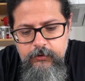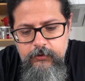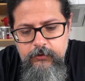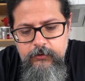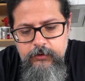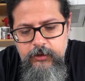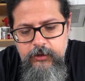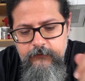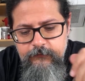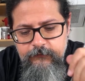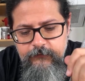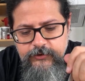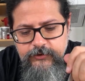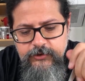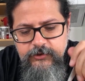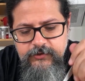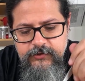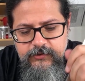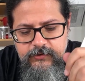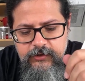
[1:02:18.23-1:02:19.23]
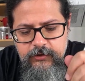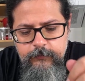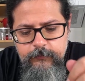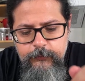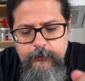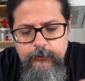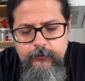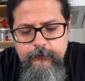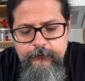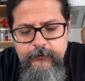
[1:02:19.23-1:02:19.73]
Oh, that fish is still
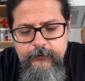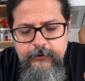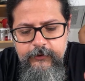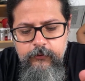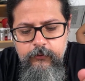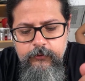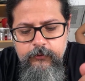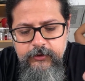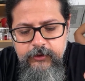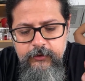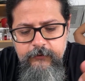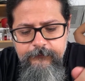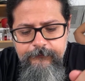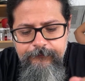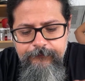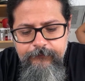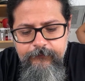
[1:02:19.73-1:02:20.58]
beautifully cooked, huh?